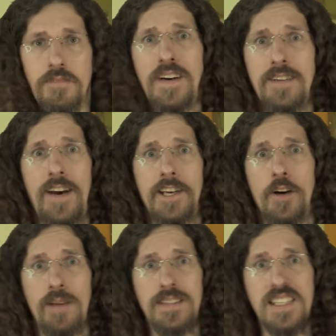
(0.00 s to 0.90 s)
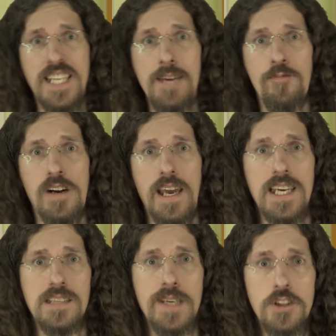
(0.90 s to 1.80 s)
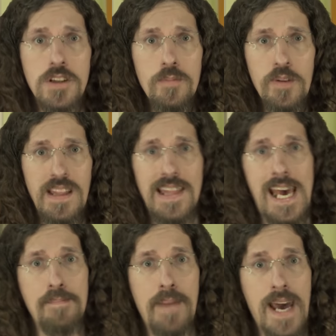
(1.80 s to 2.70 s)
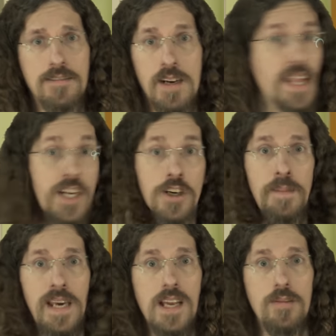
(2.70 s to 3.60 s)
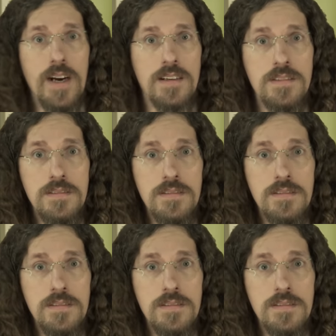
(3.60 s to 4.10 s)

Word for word: Well, fuck if I know, that was the same walking animation loop with the lab background. They could be anywhere.